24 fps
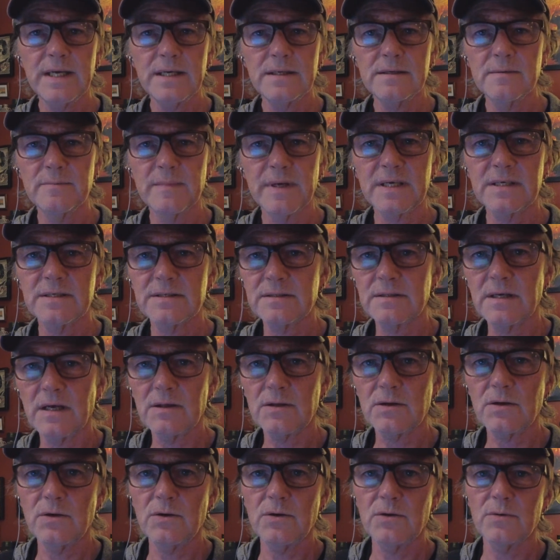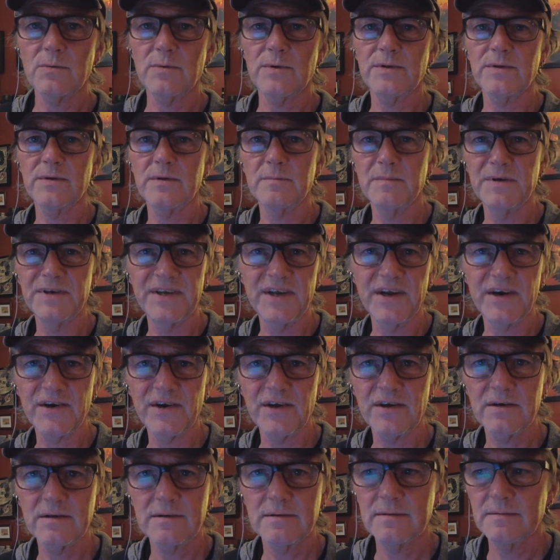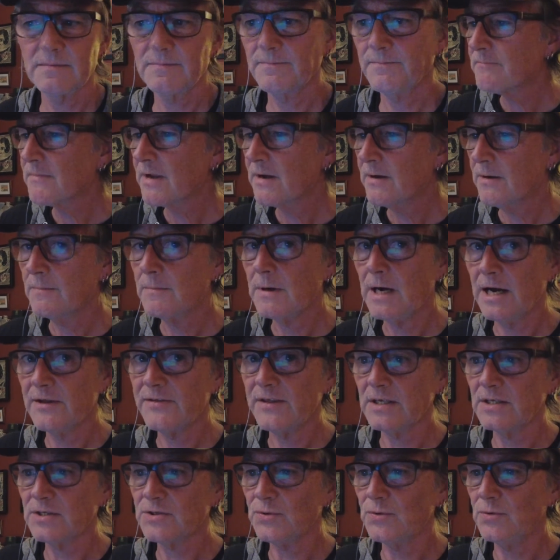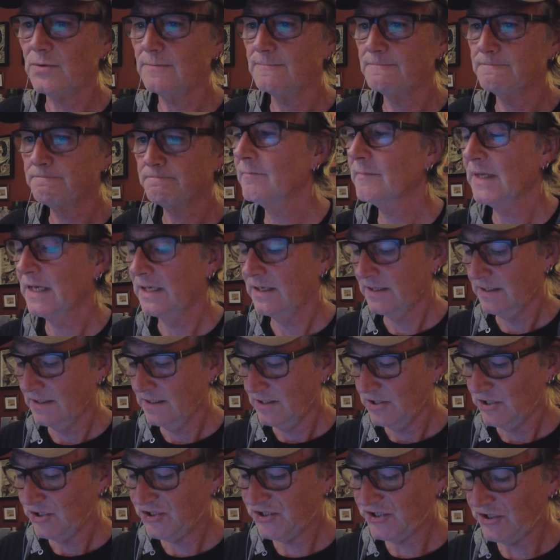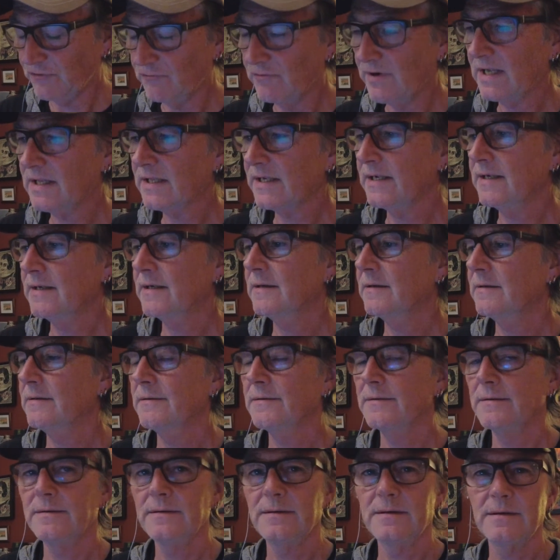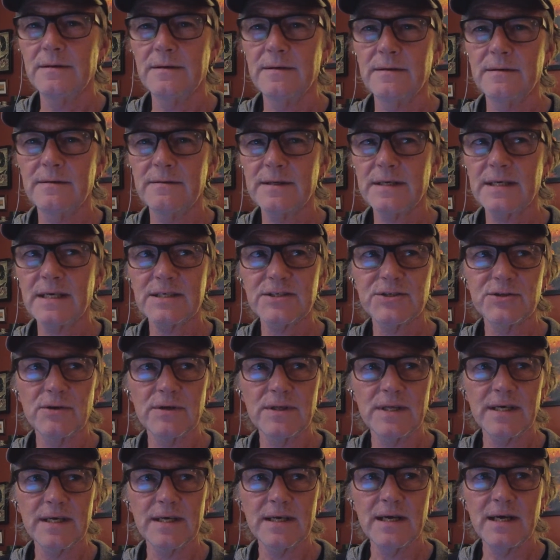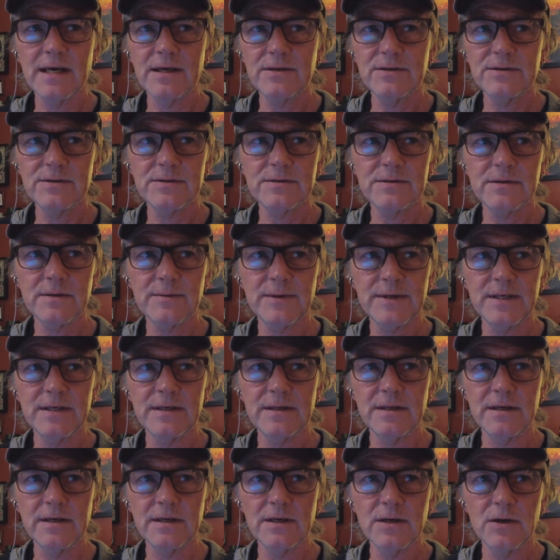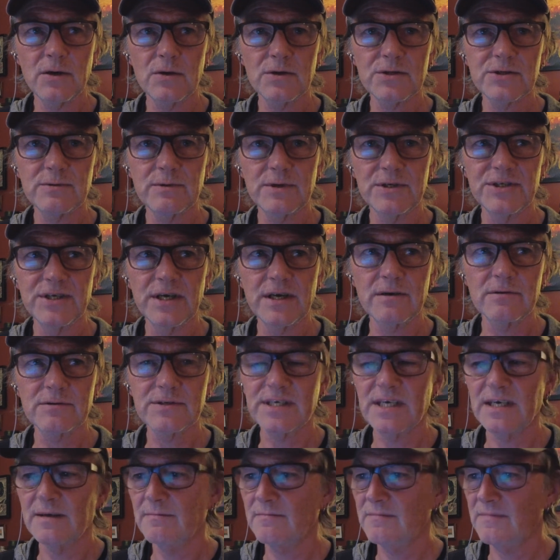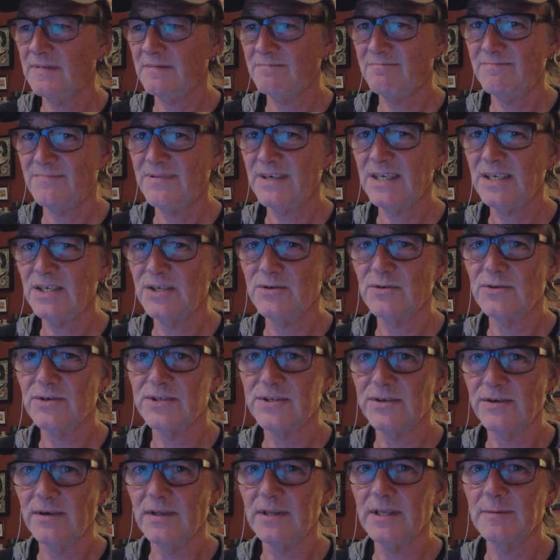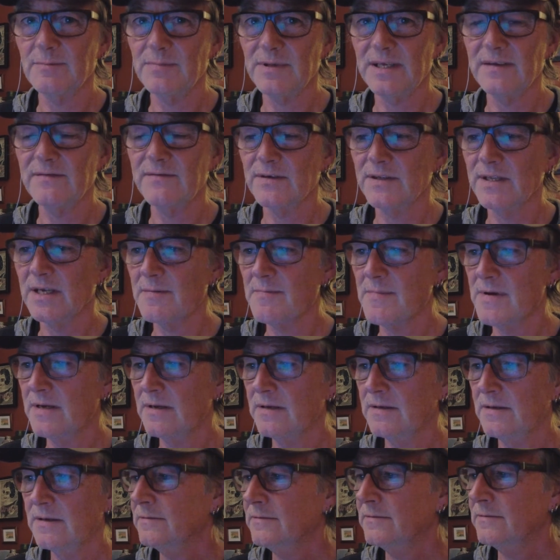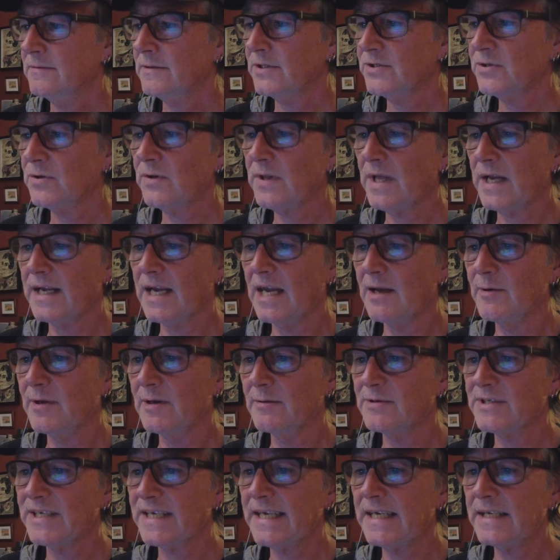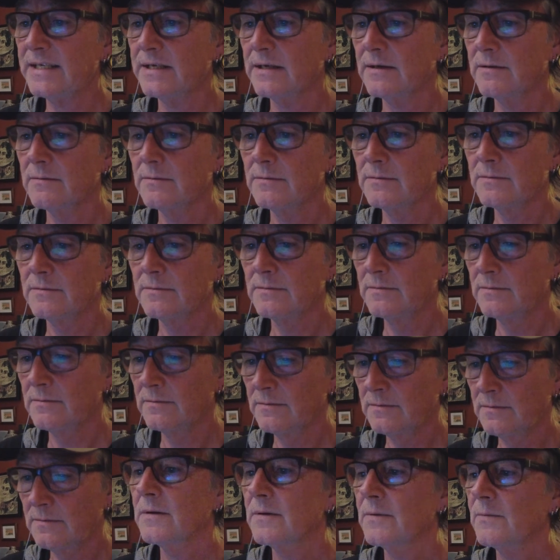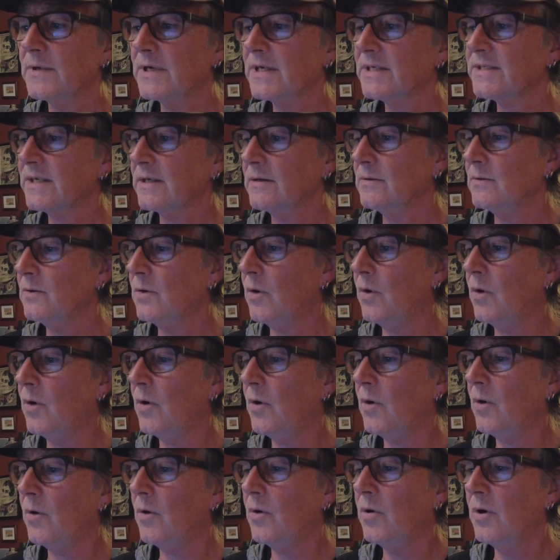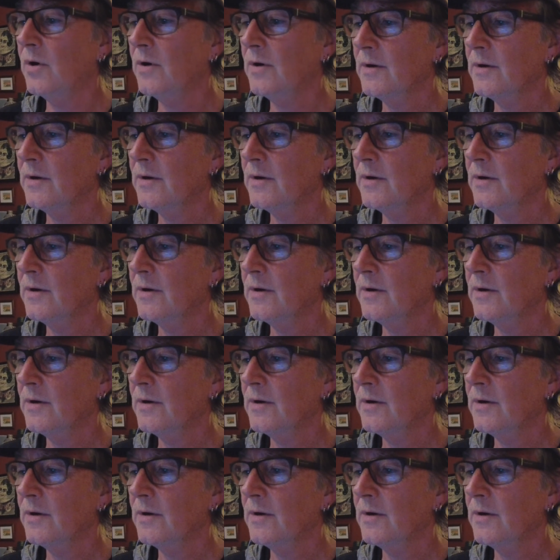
to mix alcohol with the Moderna? I think so. Cirelli. I think I saw that guy. I went to the Oshawa Generals game. I'm pretty sure Cirelli played for them. So I saw that guy when he was a kid. Where is it? Oh!